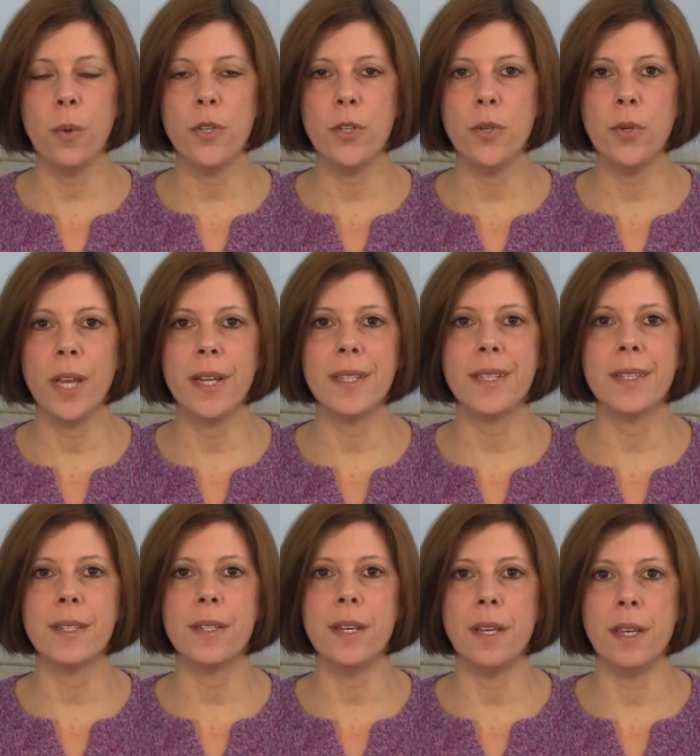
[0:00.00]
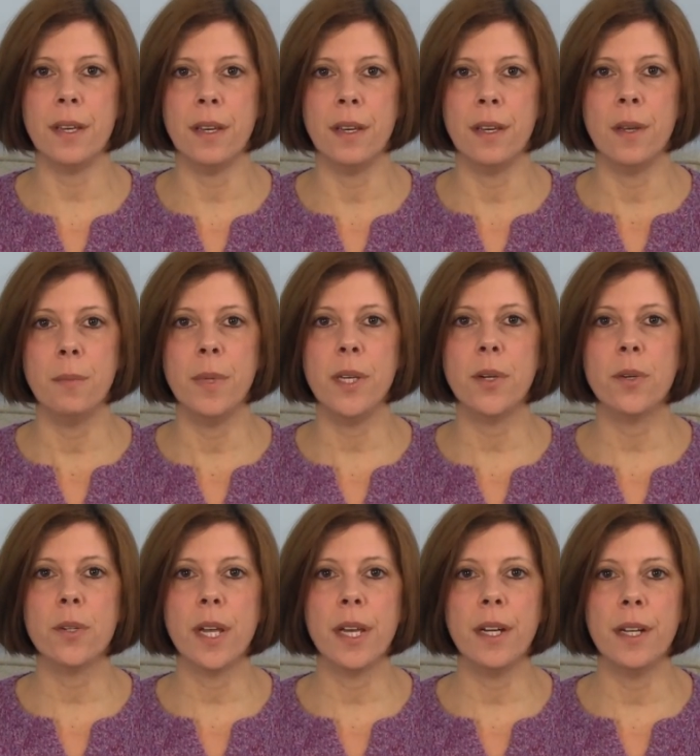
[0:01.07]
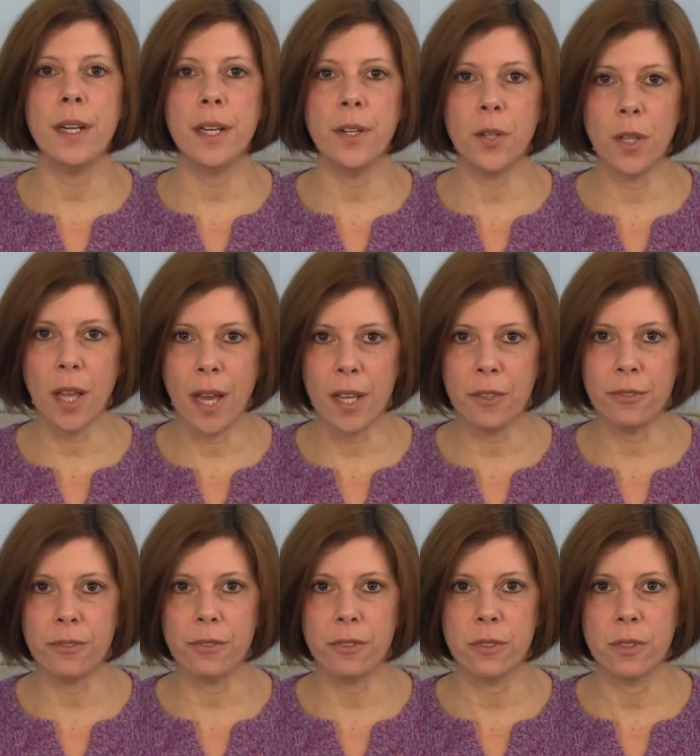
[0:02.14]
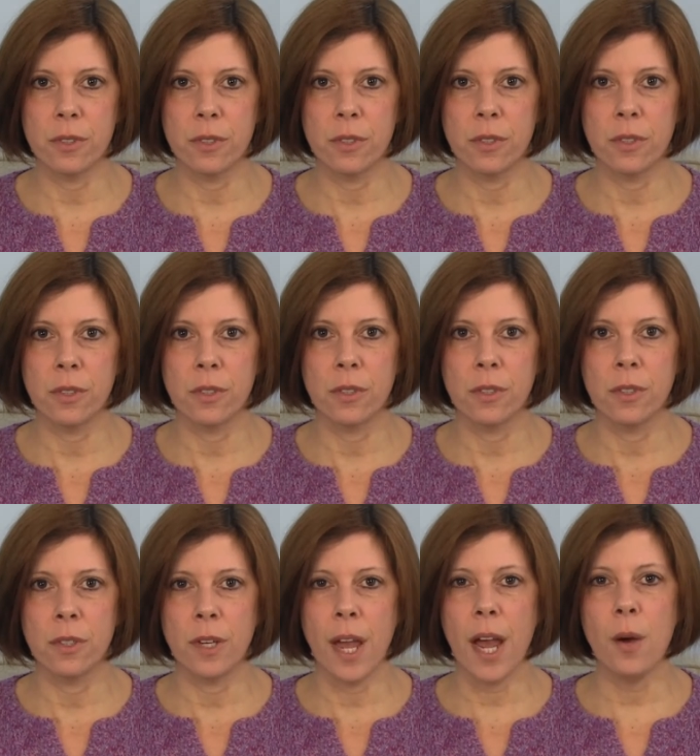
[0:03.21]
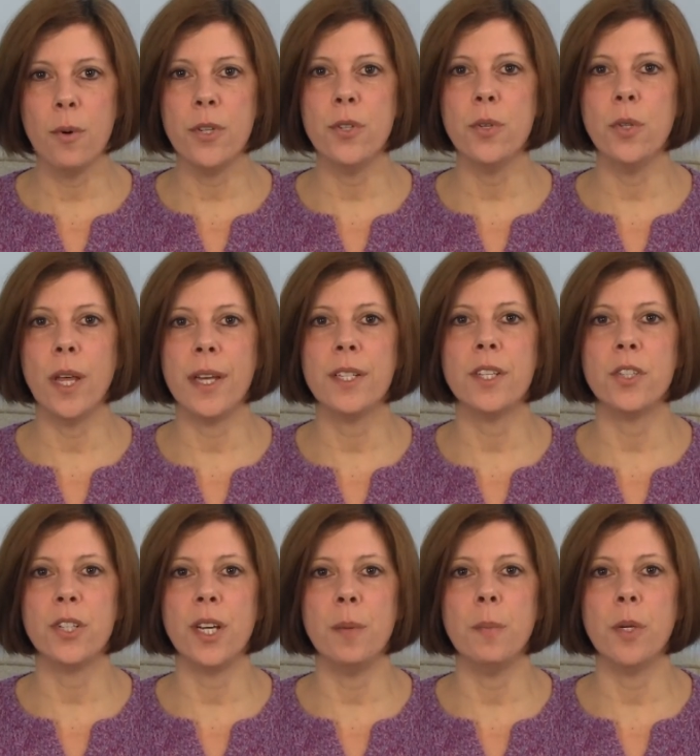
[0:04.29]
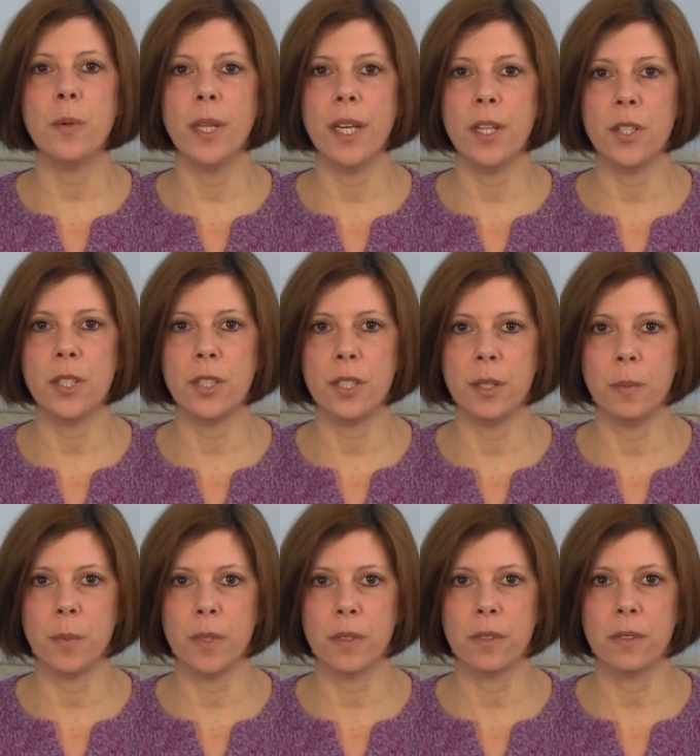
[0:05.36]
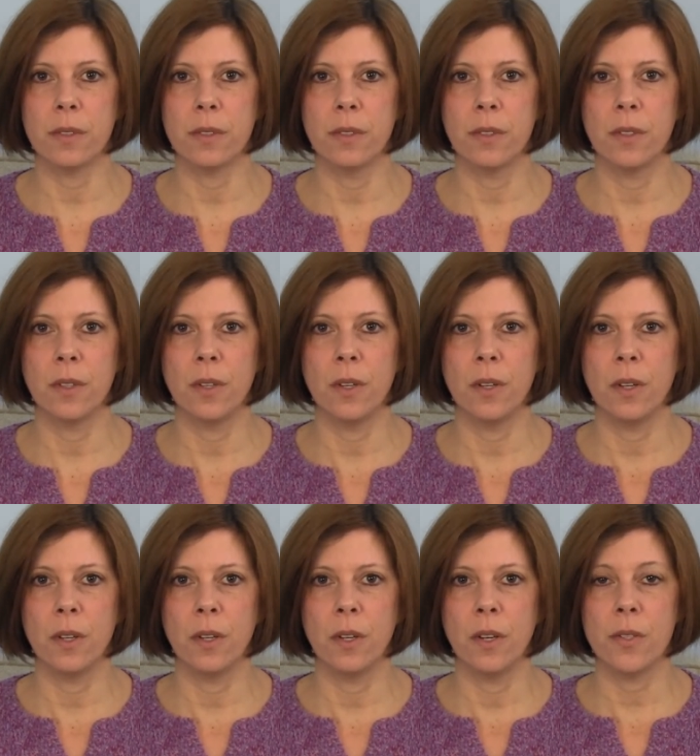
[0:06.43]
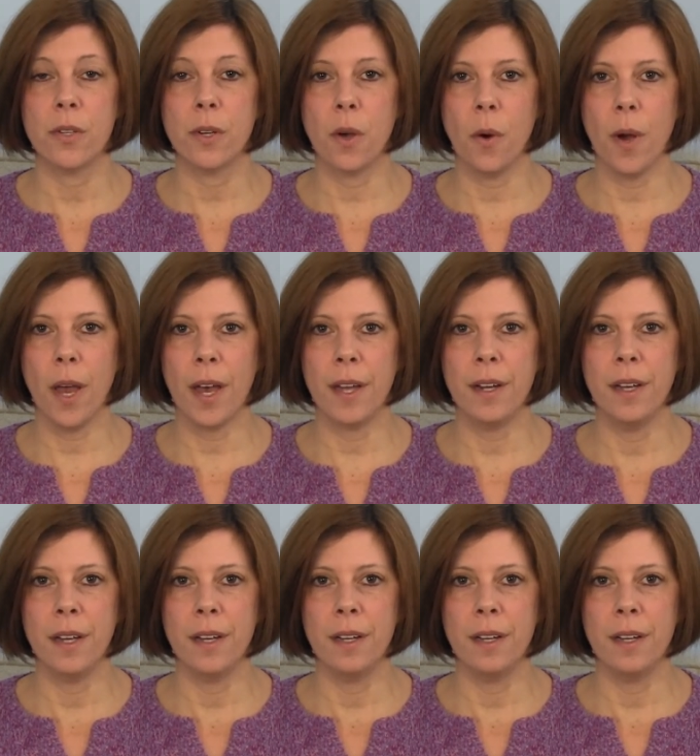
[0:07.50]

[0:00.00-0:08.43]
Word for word: would you like to see be created in your life? How would you like to shape your relationships? So go ahead,